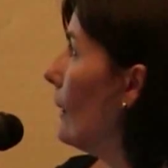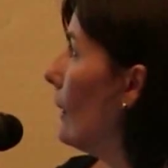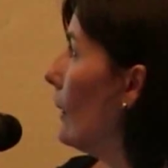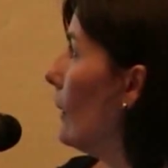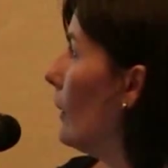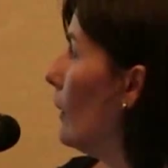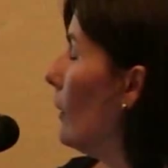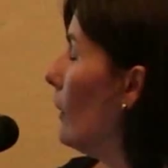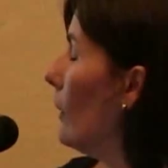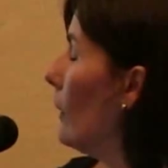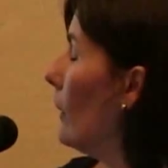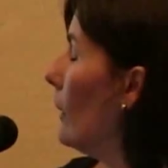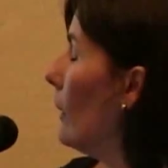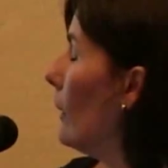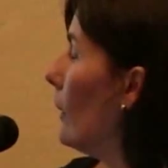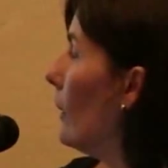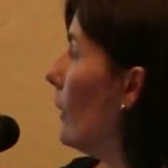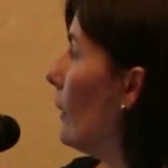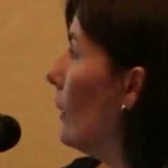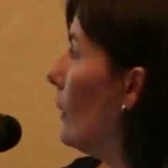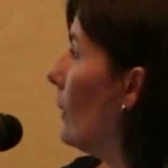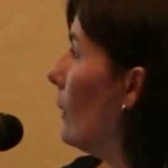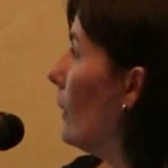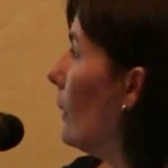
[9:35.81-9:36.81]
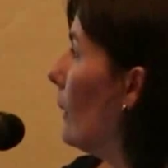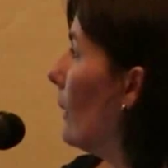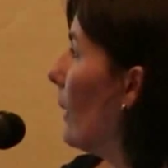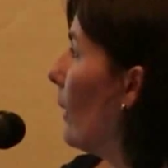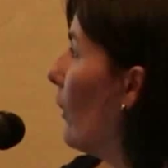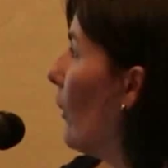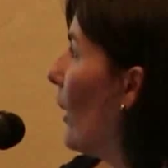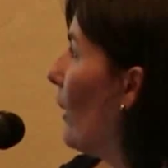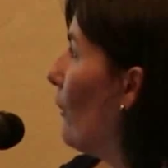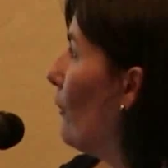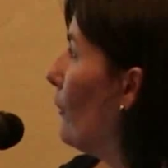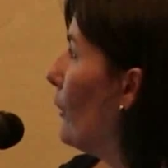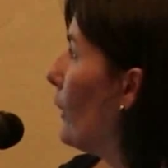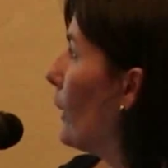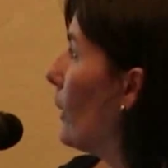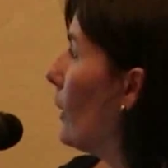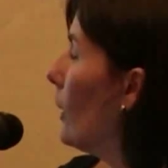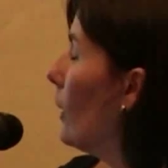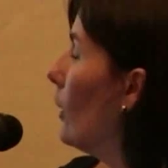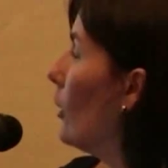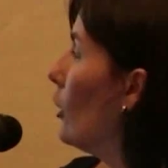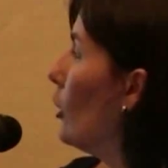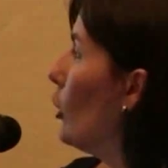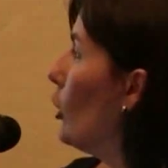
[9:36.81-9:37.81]
a
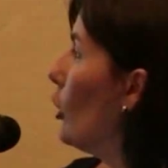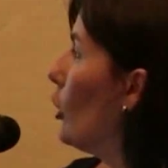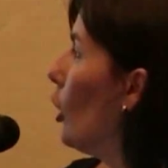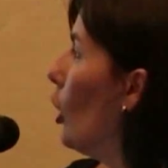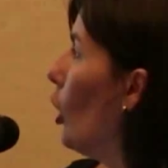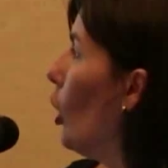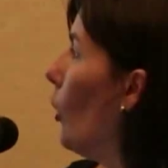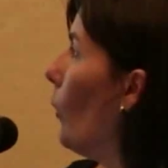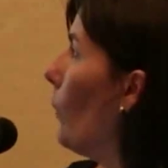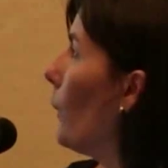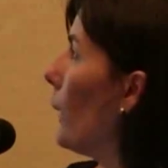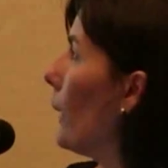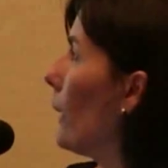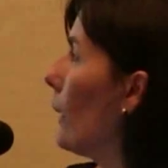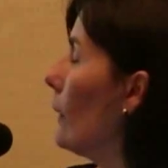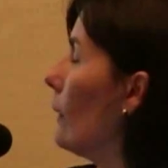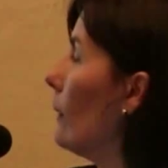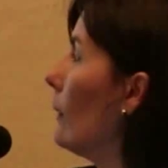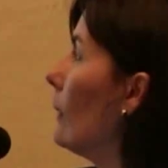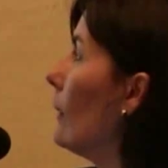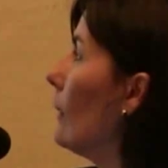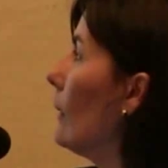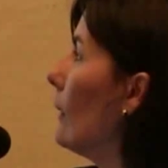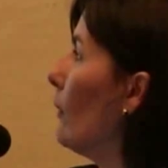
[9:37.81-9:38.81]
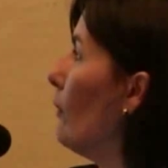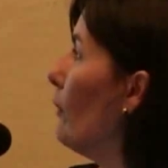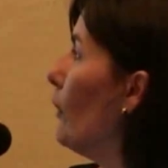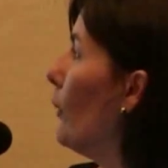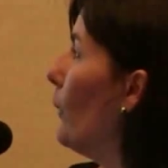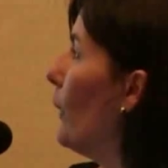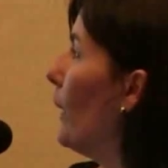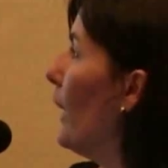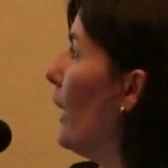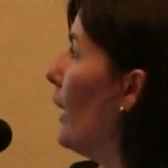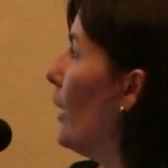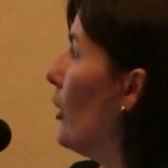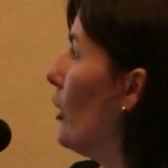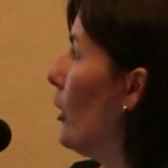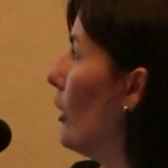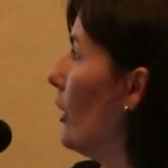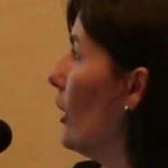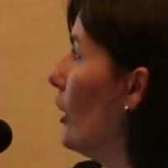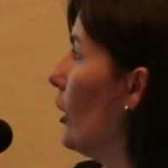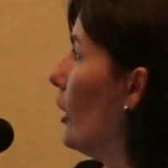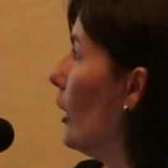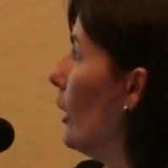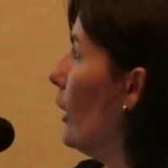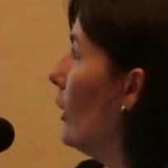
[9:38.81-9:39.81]
graphic showing the variation,
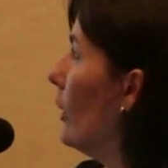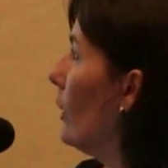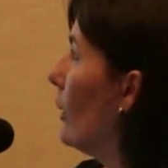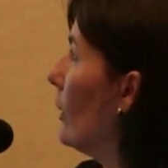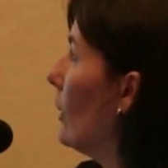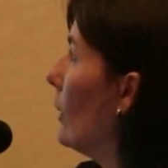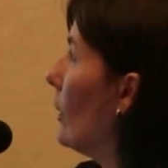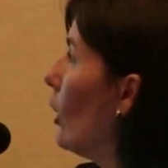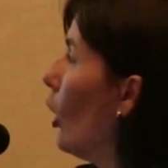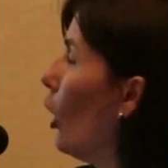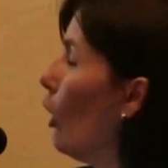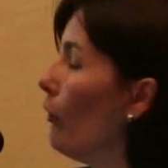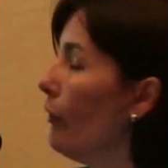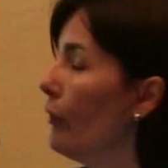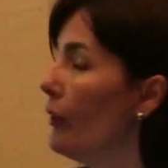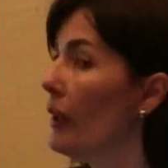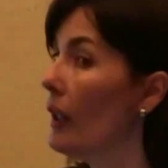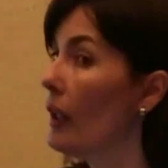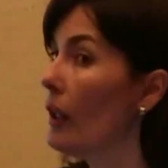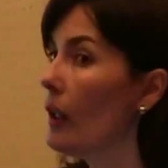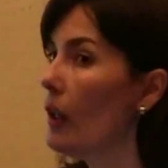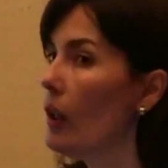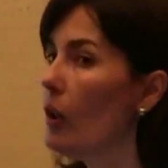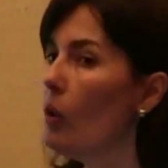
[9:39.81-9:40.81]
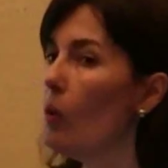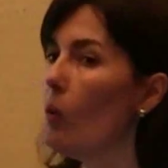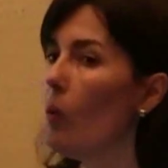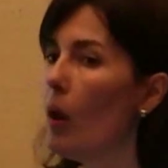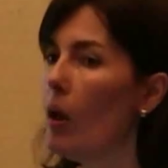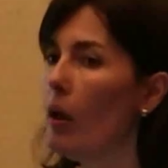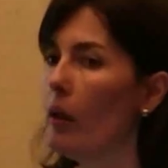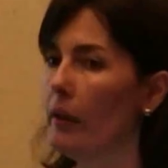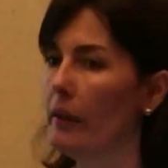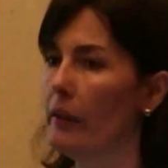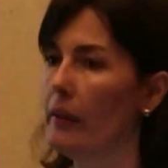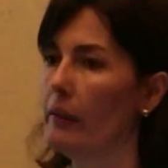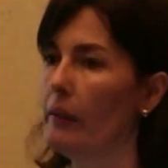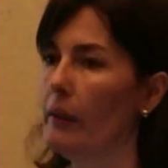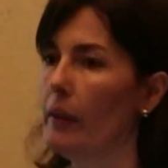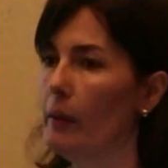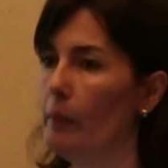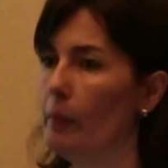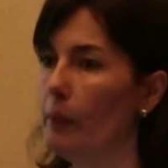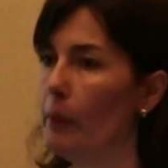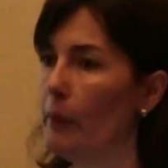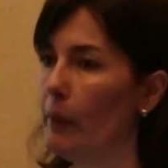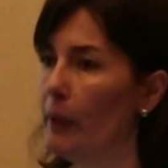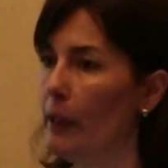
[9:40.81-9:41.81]
the changes of the low order
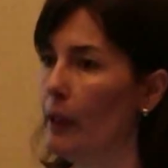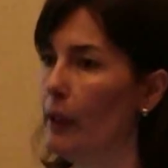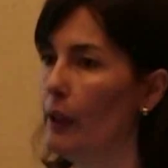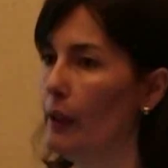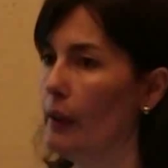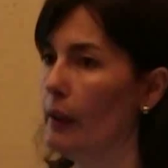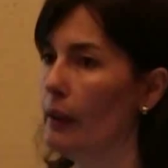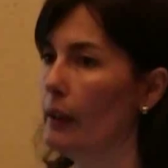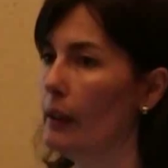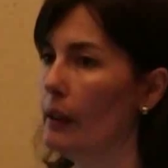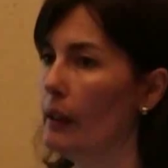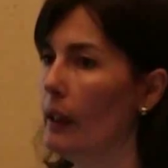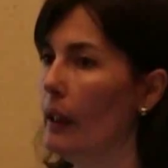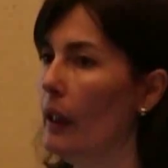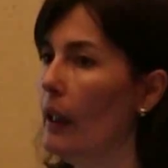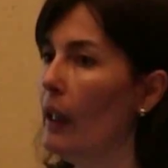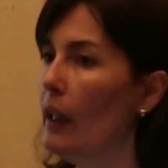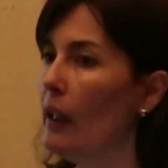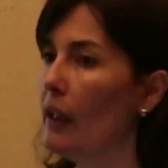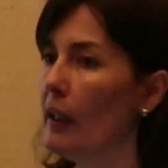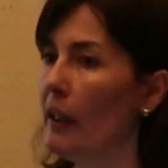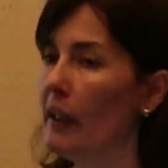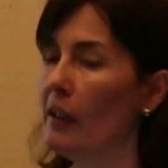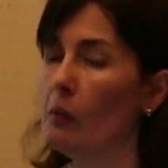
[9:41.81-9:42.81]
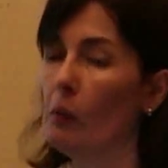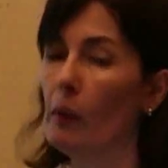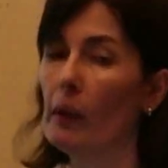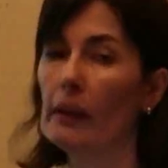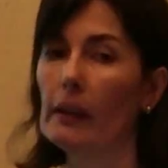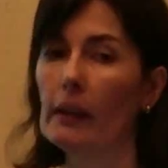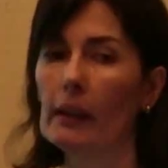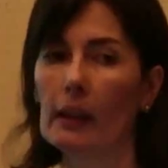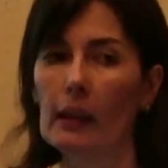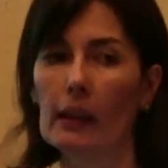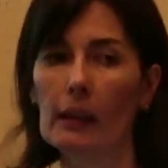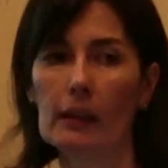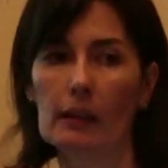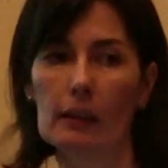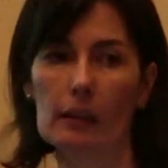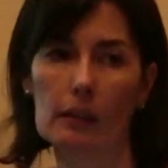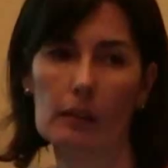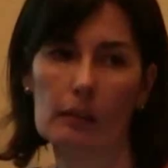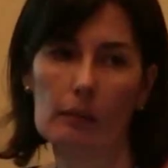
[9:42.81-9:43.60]
aberrations that one can